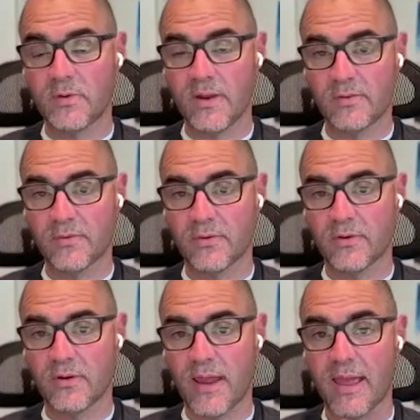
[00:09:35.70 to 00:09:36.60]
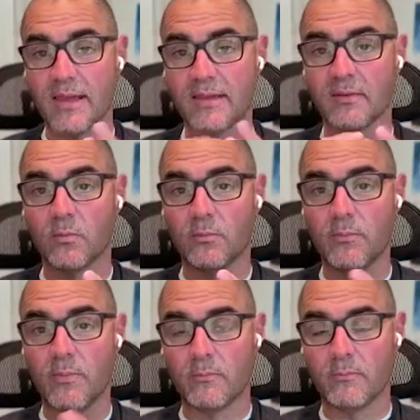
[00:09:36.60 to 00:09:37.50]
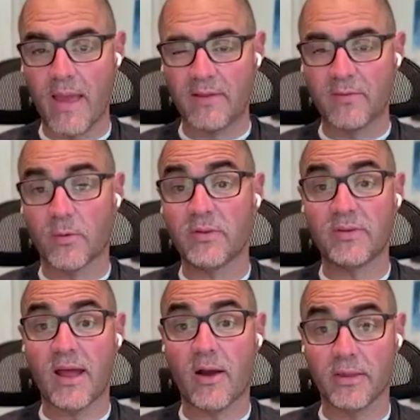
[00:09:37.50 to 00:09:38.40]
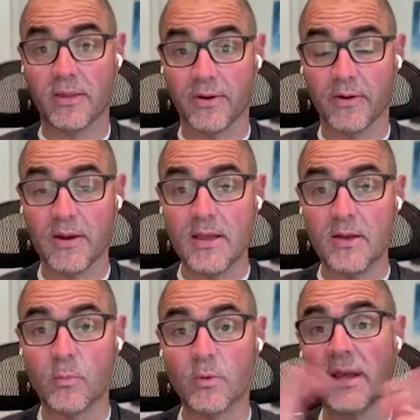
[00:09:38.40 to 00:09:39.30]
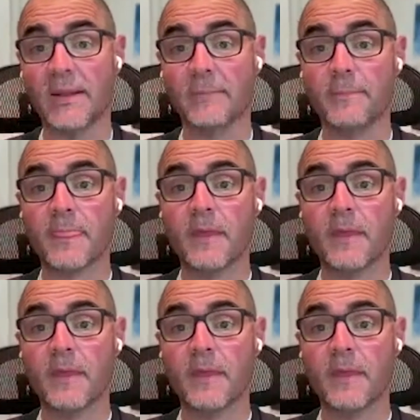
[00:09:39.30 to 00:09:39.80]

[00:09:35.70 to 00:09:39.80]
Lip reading: transfer and mandatory sit-out year were done.